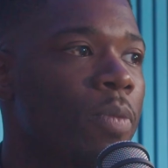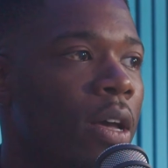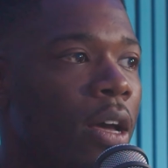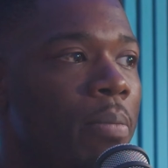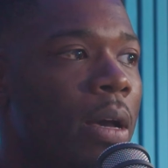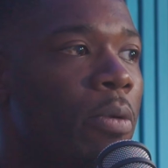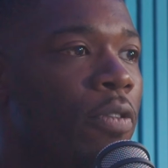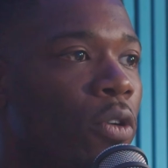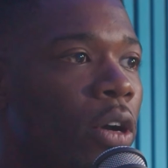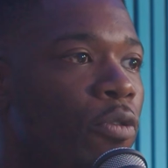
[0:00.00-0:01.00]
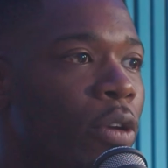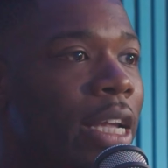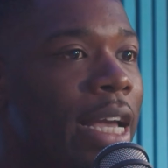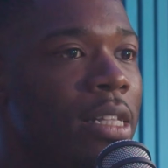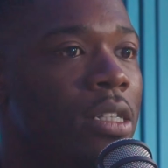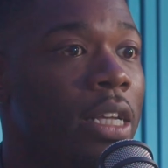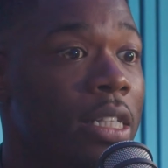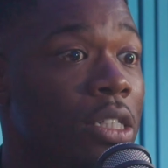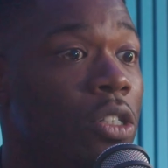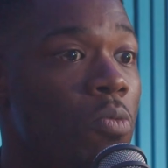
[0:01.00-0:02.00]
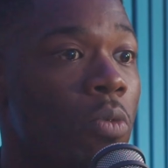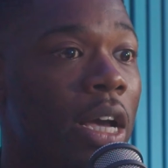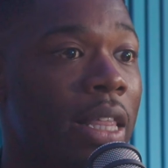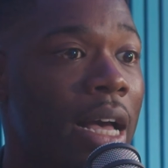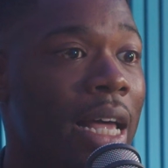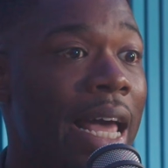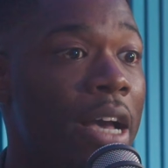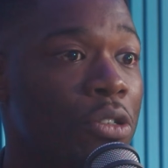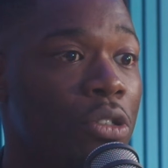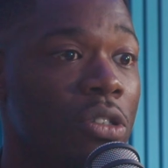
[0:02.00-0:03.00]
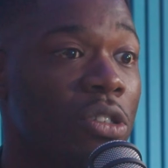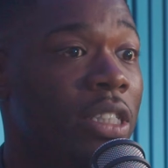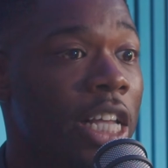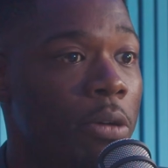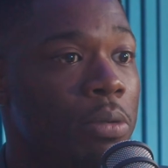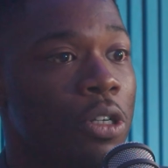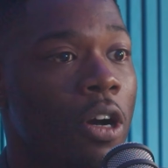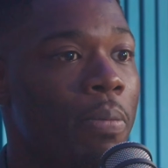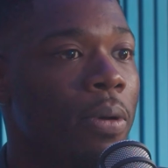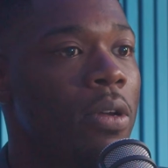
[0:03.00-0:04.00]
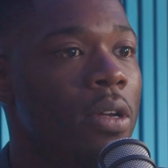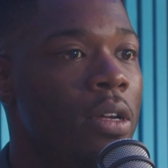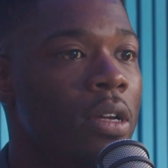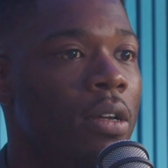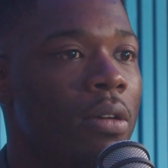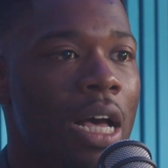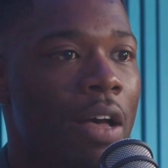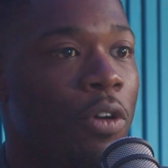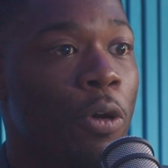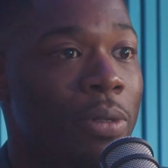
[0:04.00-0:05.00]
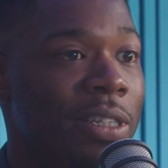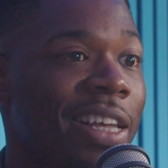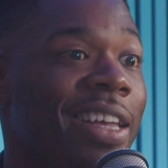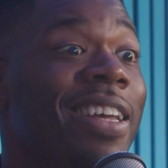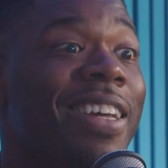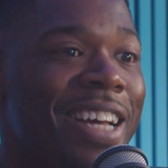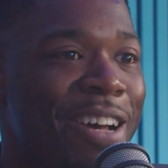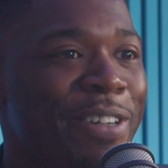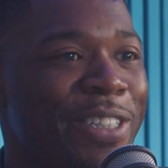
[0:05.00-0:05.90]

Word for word: Um, and we thought if we can get into, into somewhere that allows us to just set up shop, have a cup of tea, have a